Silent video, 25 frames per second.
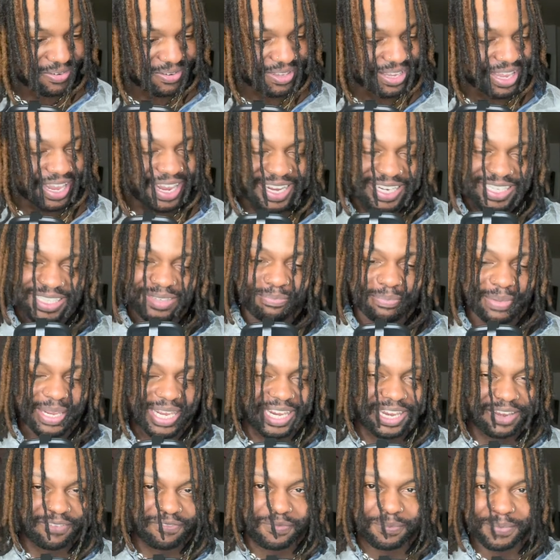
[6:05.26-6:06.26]

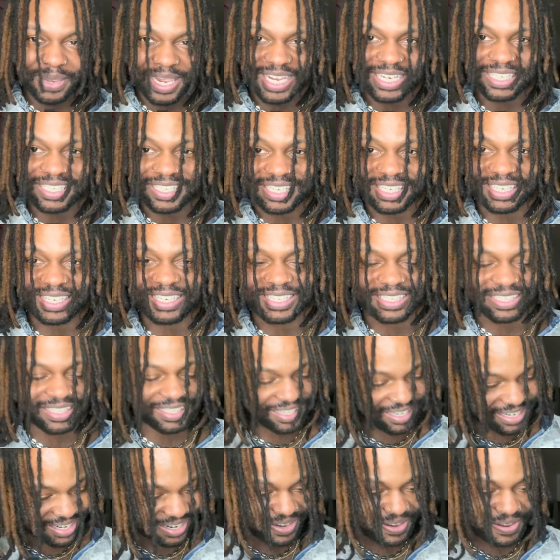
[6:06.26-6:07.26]
Mingy from ATEEZ?
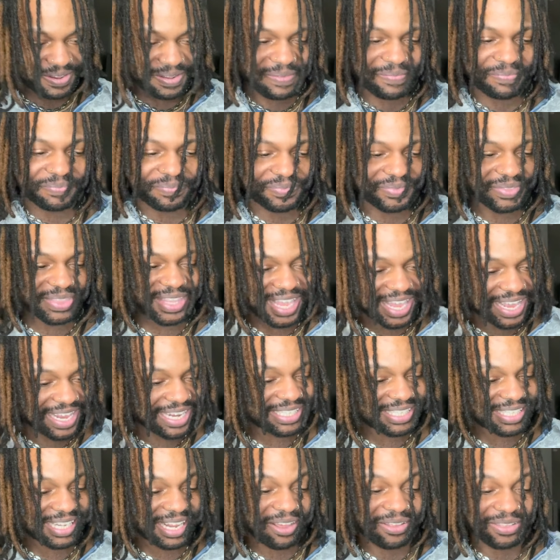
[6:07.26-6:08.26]
They
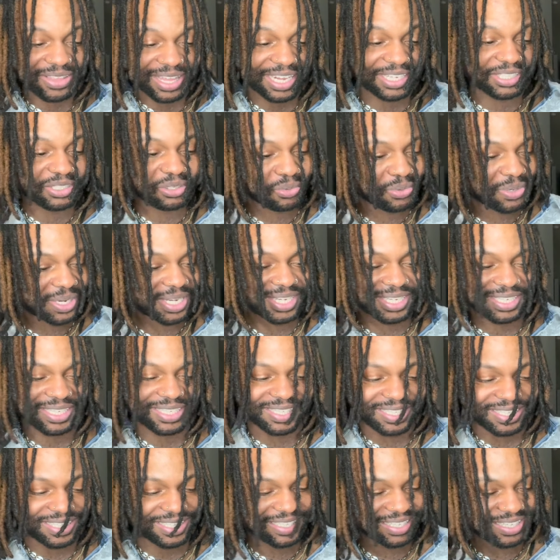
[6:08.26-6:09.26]
sound like
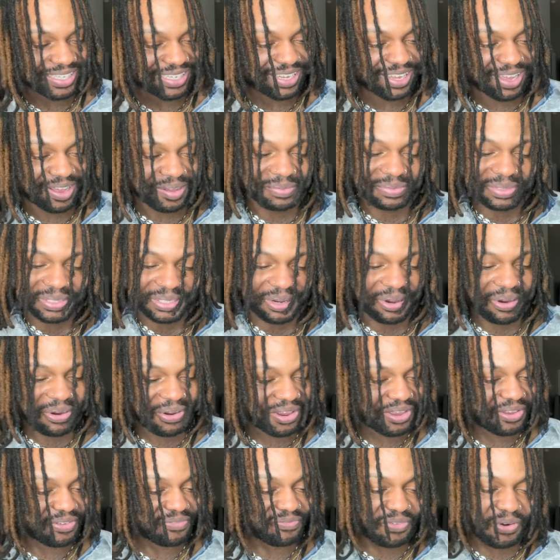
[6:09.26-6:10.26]
twins. I'm
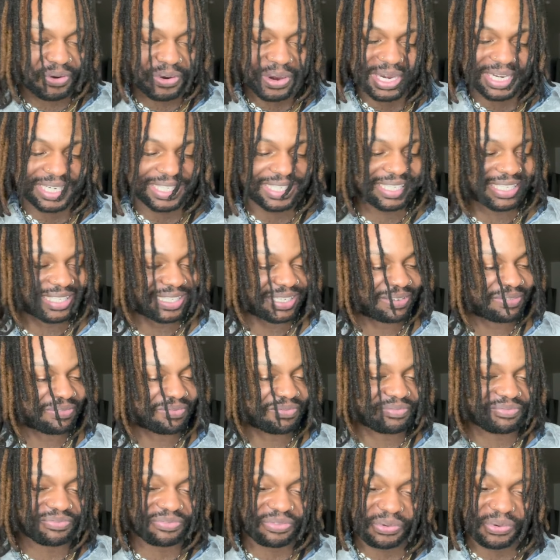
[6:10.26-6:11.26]
sorry. Voice
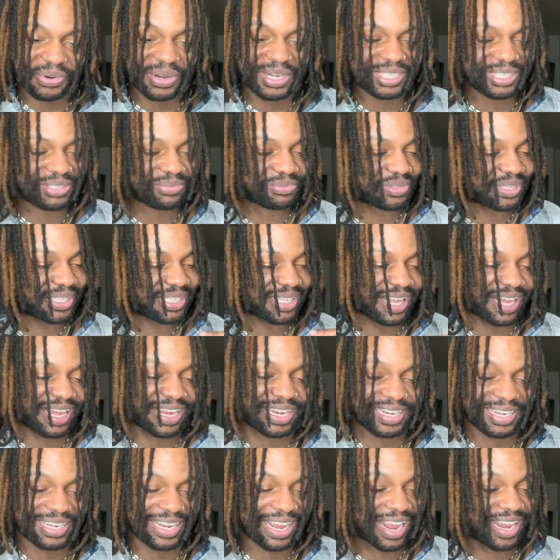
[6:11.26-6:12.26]
was
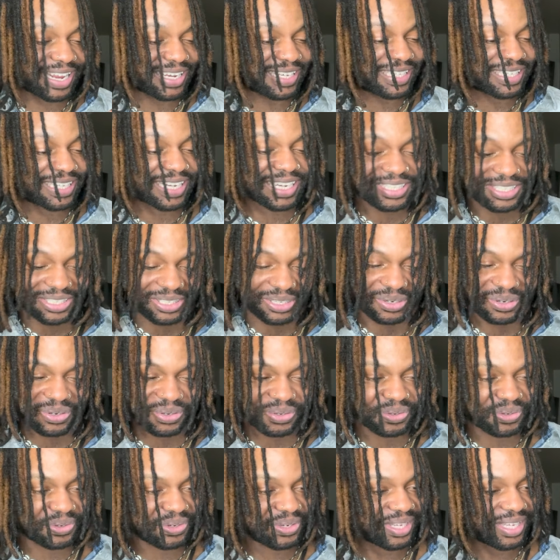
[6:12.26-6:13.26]
like
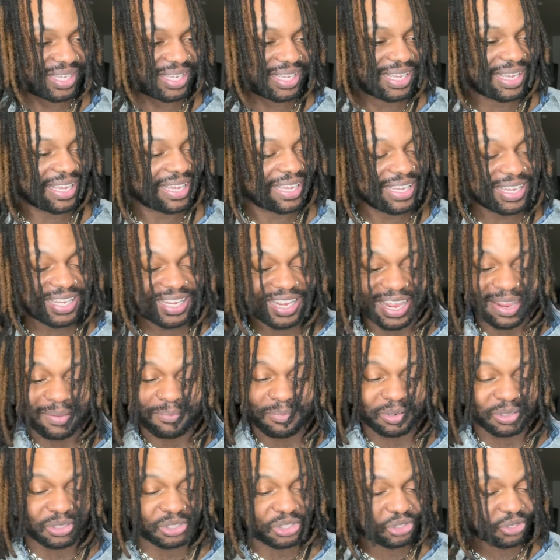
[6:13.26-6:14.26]
identical. He came
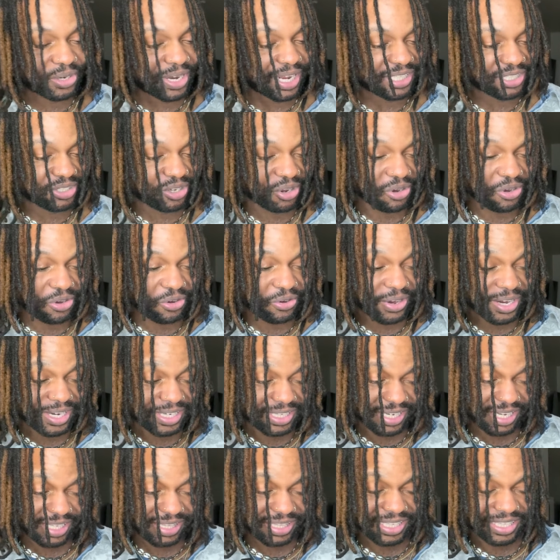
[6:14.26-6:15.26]
on a track talking
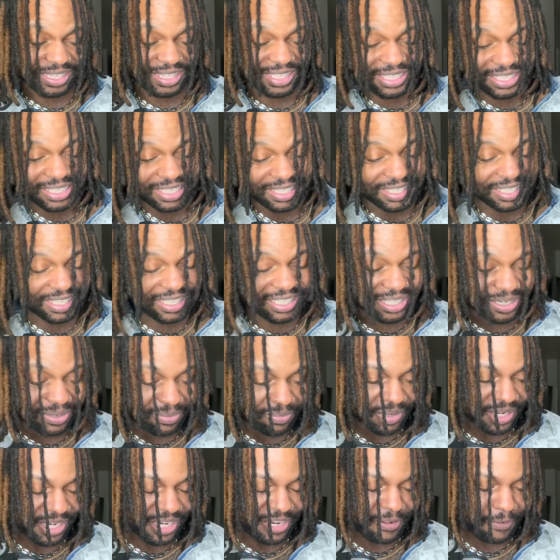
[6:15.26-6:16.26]
crazy. I think this is
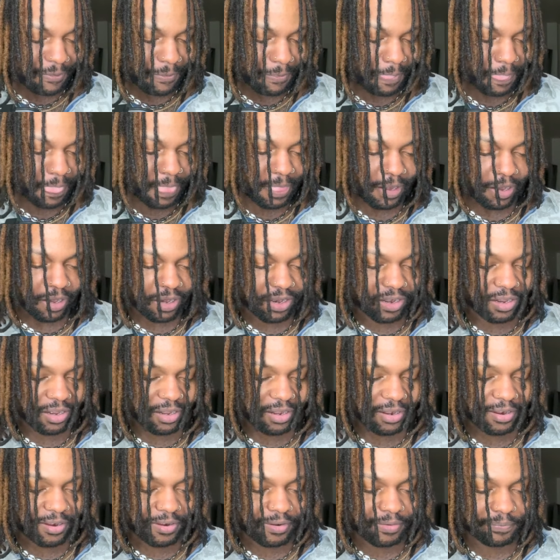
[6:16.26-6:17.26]
Jimmy.
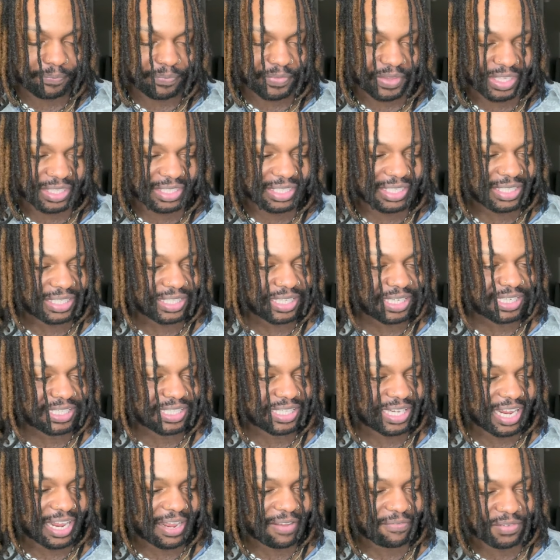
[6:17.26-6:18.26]
I think it said he's
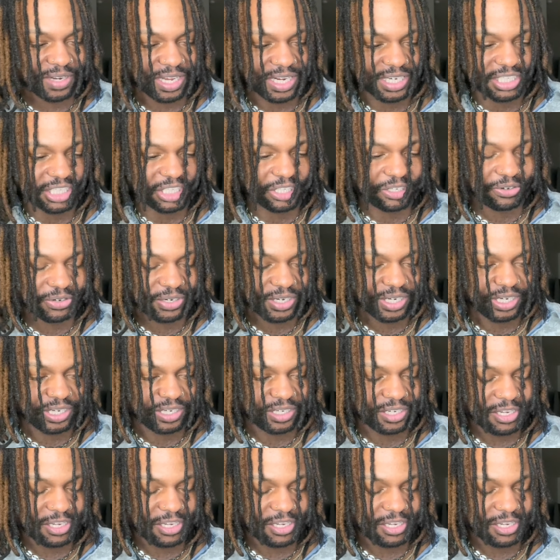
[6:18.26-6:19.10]
half Nigerian.